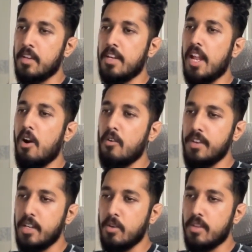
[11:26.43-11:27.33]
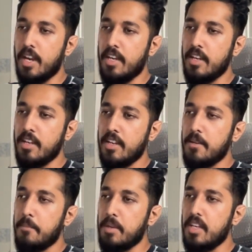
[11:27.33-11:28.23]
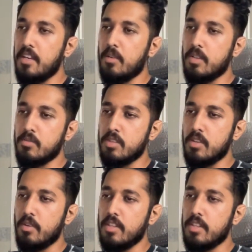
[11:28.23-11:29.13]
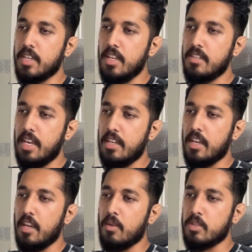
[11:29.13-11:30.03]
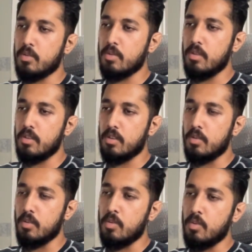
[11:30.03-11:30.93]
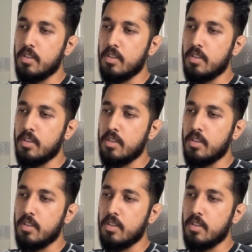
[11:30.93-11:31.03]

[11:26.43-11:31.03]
Now we know that p equals to 0 in this case and k equals to 2.